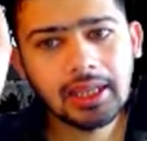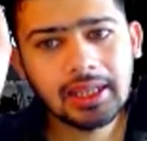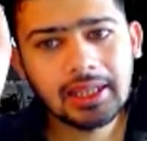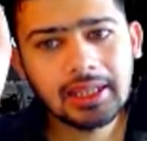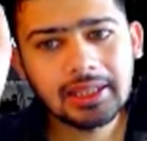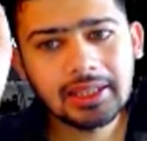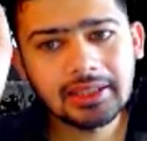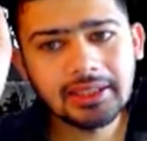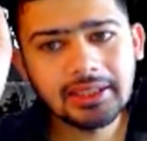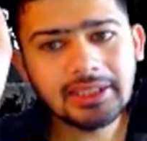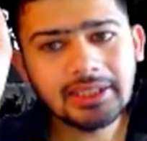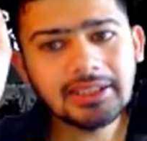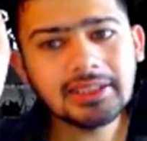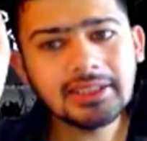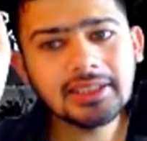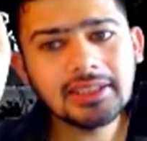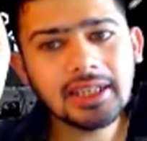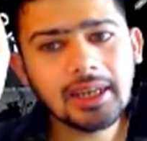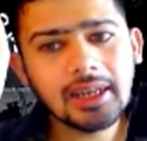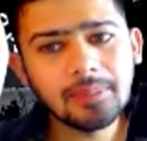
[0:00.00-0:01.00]
This is
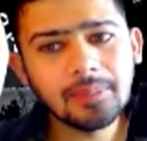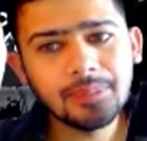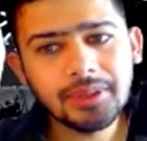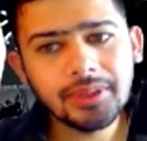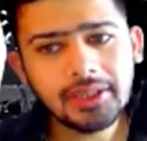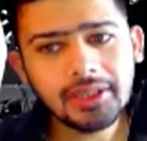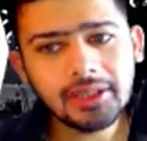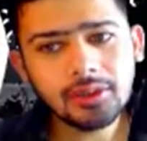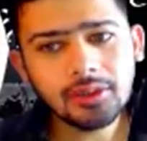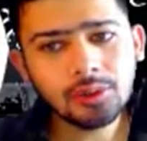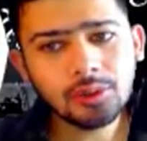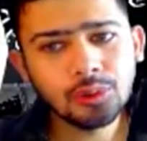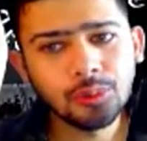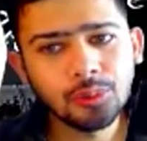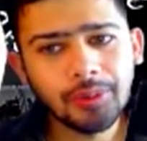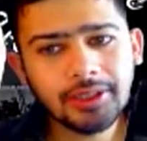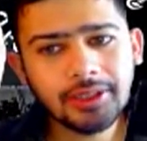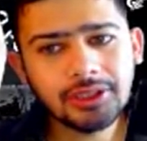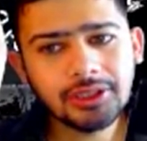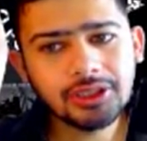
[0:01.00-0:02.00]
the company to
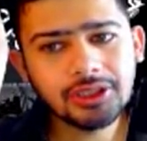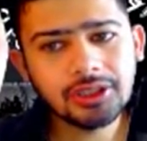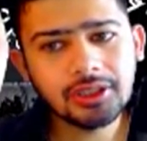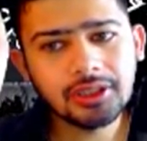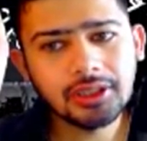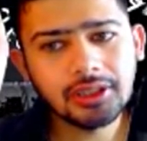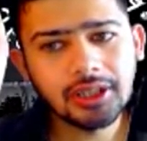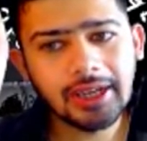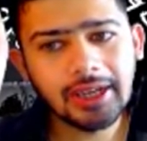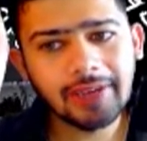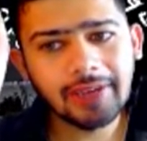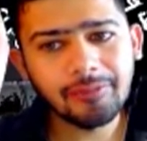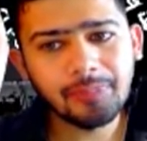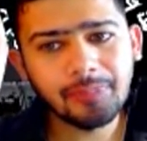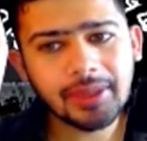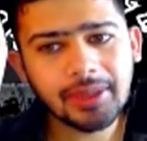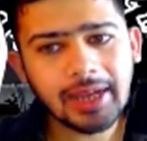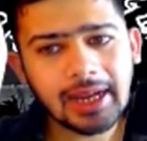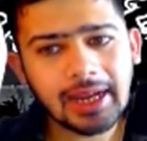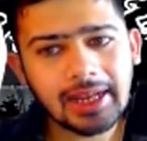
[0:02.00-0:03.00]
which the
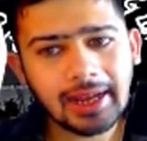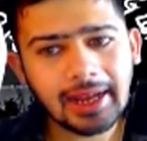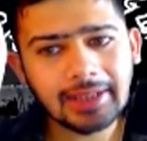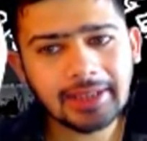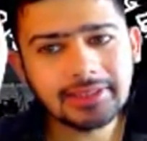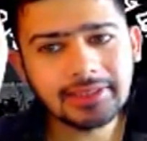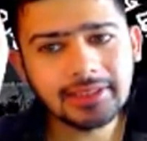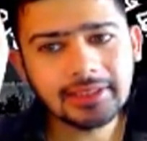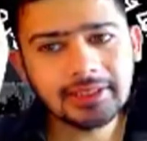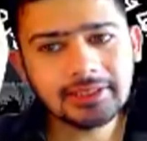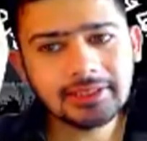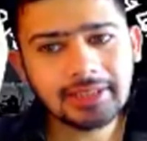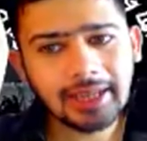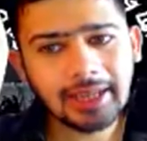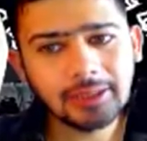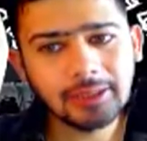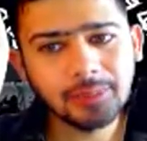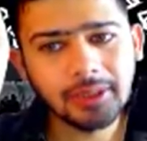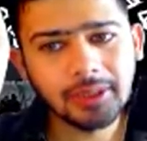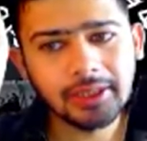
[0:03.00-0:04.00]
FPI license
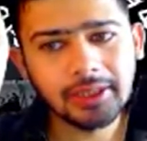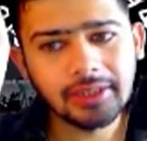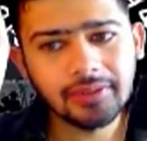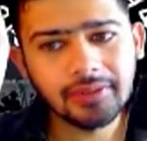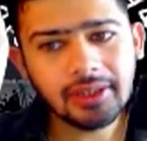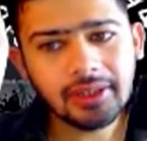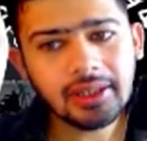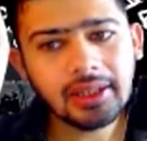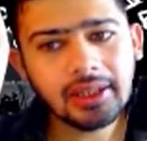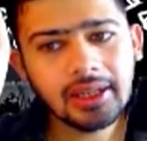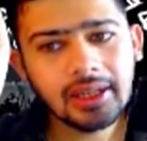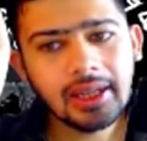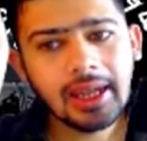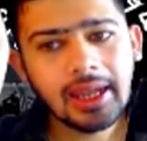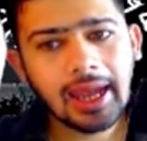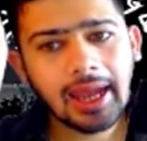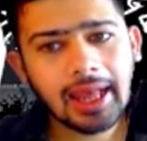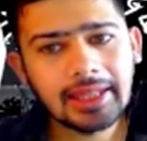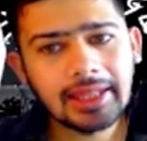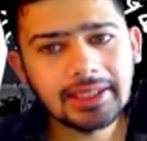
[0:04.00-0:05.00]
has been given
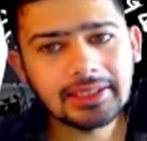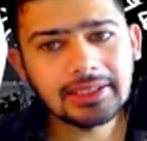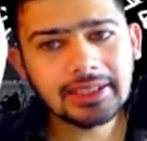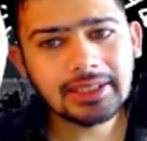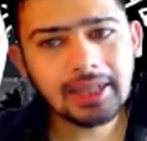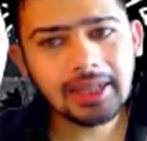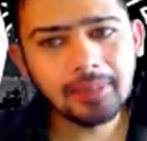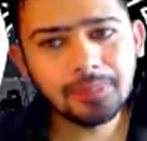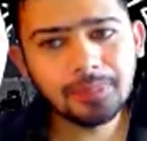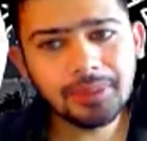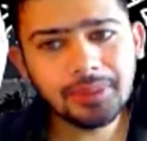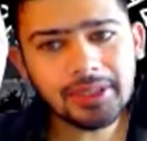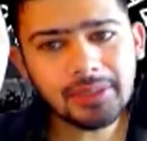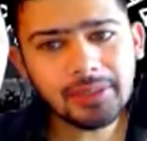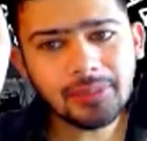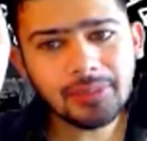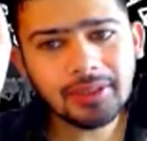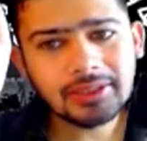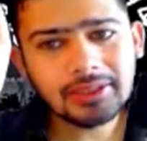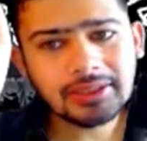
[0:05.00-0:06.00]
and this company
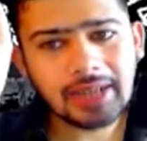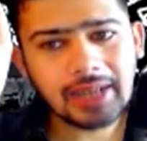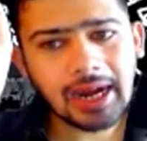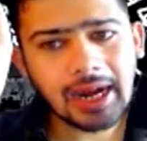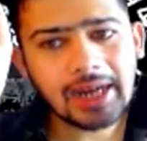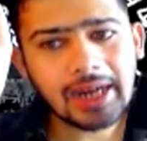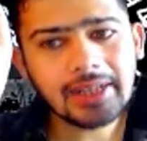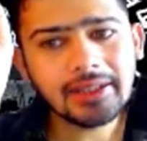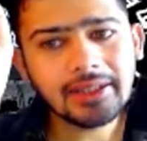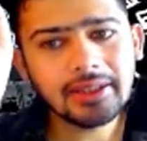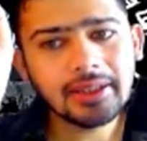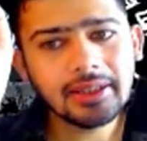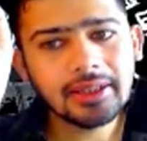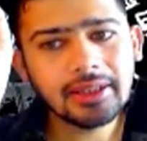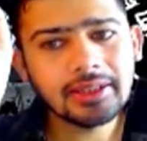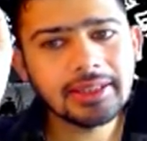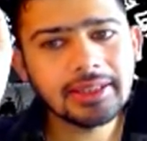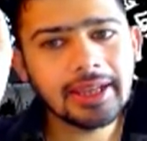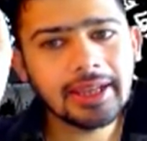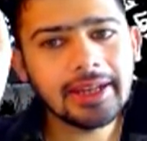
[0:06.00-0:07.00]
will start
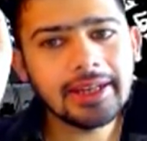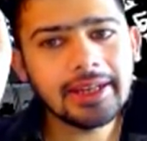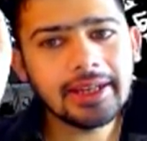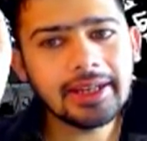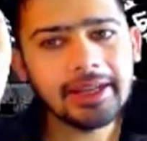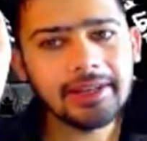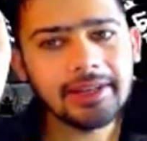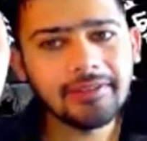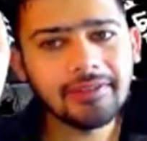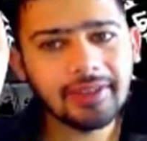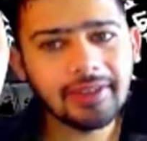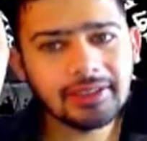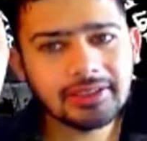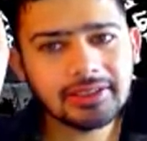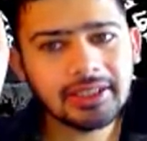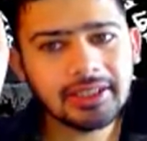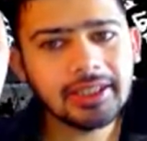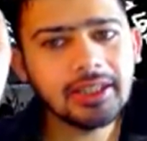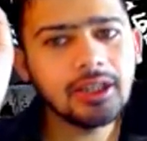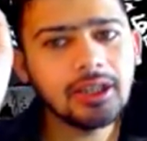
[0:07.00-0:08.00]
then
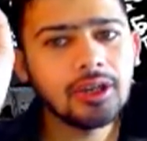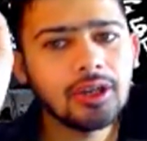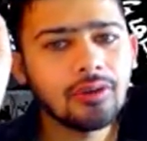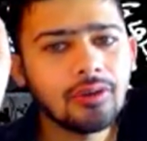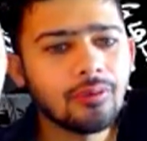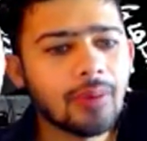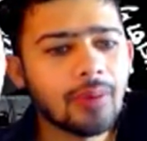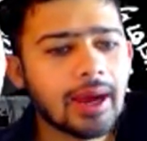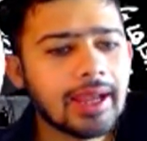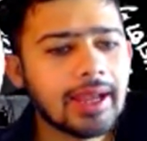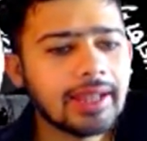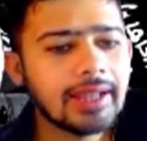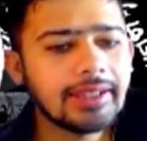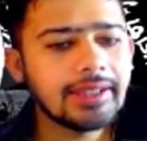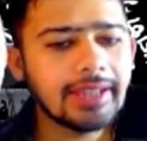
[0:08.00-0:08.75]
investing via the